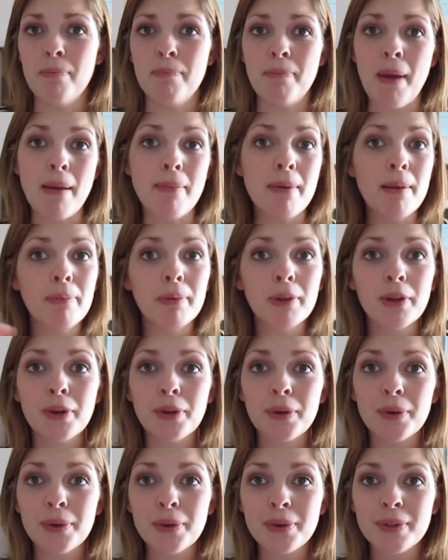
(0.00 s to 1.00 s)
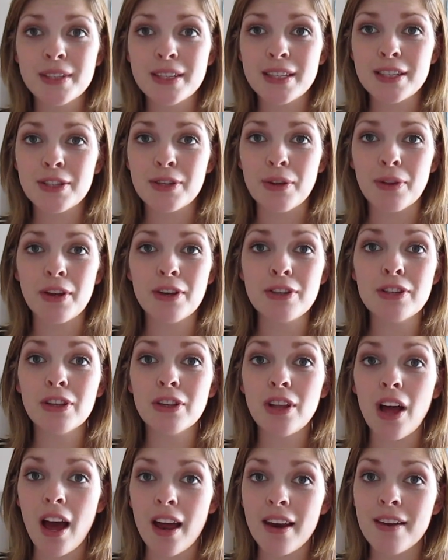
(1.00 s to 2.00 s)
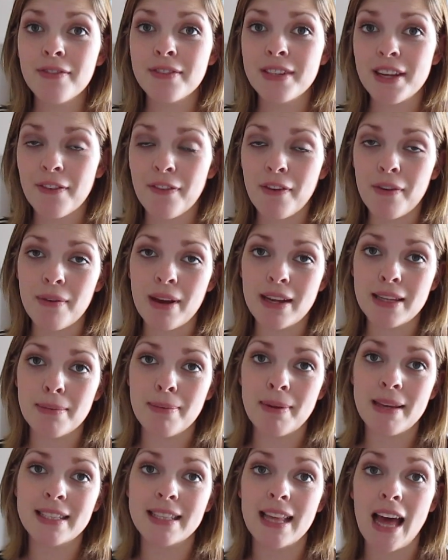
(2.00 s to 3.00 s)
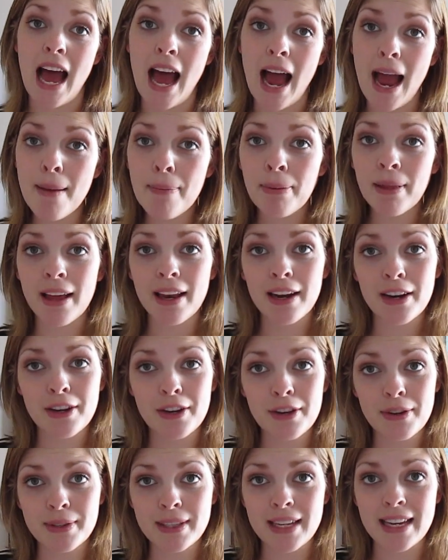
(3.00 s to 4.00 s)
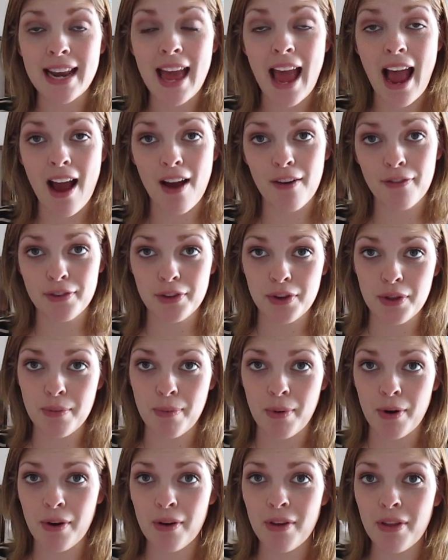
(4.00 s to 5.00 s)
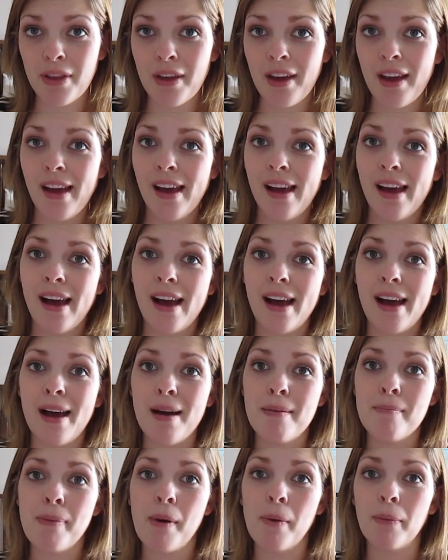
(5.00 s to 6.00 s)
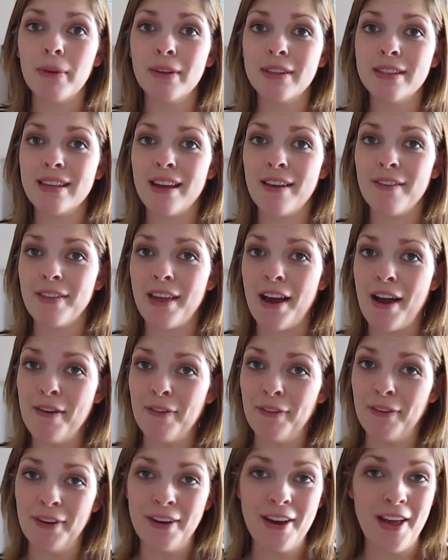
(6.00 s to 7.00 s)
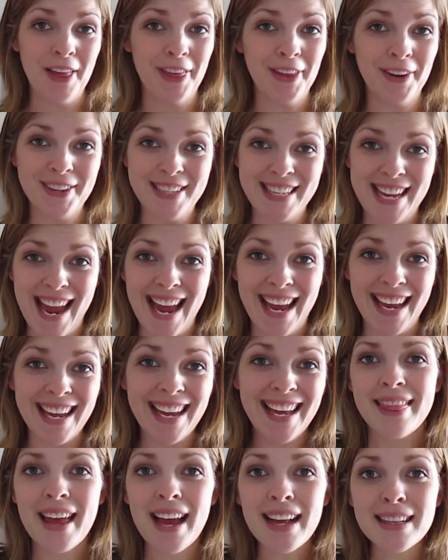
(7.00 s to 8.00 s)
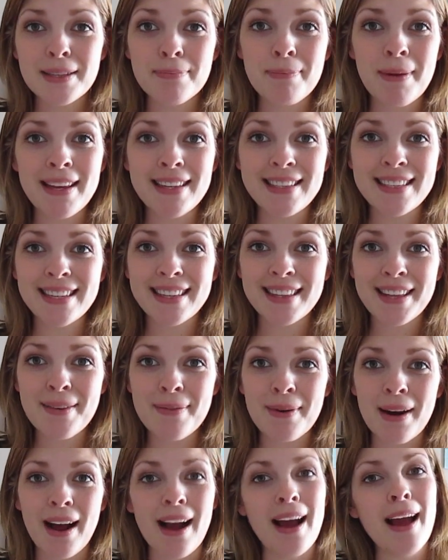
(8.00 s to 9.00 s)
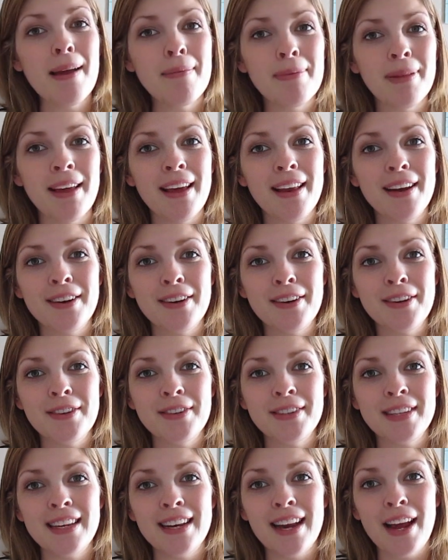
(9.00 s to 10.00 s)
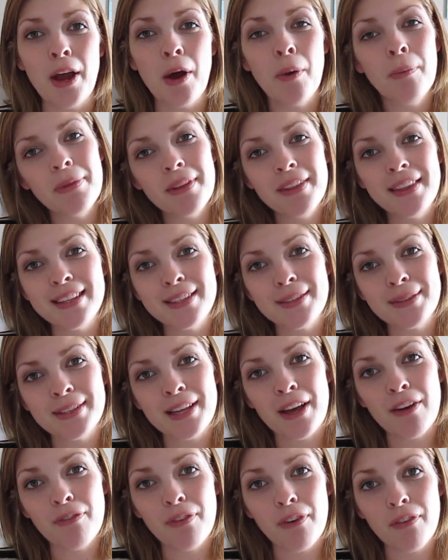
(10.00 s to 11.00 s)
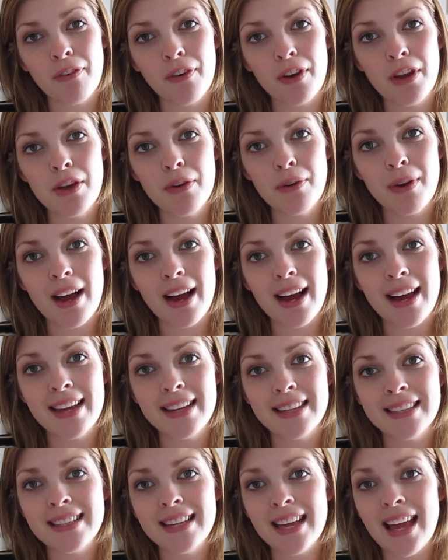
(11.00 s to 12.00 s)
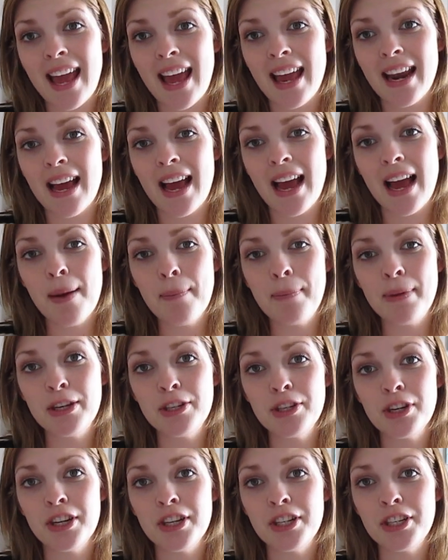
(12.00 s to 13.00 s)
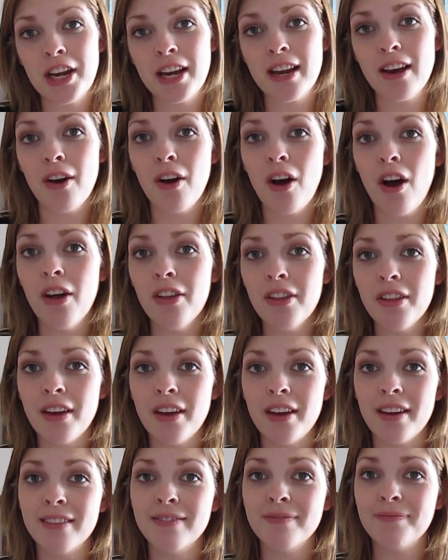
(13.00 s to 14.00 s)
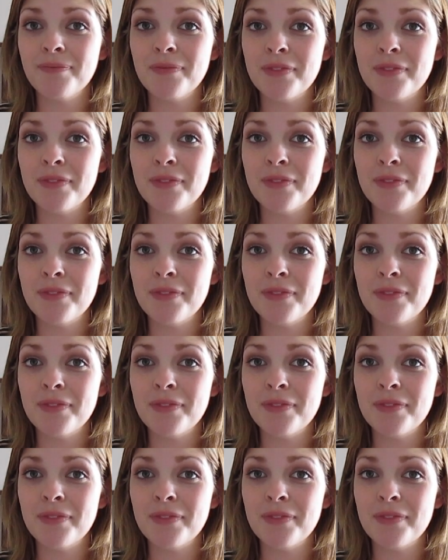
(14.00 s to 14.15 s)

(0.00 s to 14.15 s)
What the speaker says: baby blues. So there's a lot of different recipes that I plan on using after the birth, but we'll save that for another day. That's basically what I plan on using. I hope that this was helpful for you guys, and be sure to check out all the